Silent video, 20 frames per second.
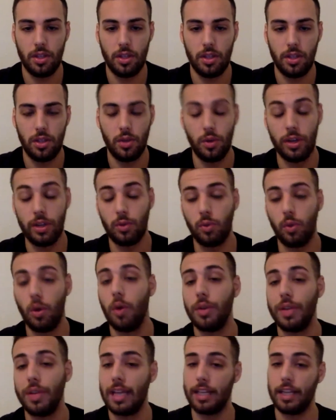you need to
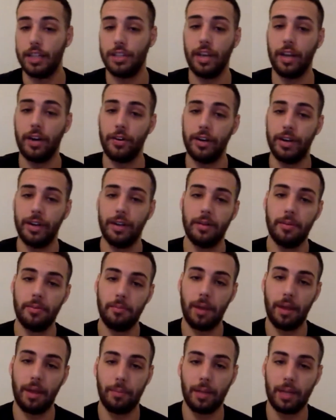own that category
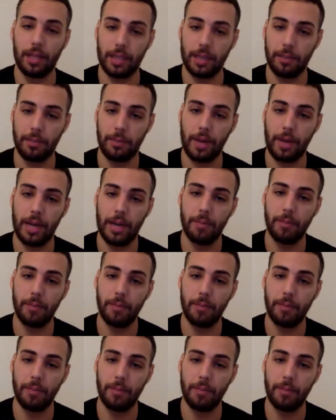by building a brand and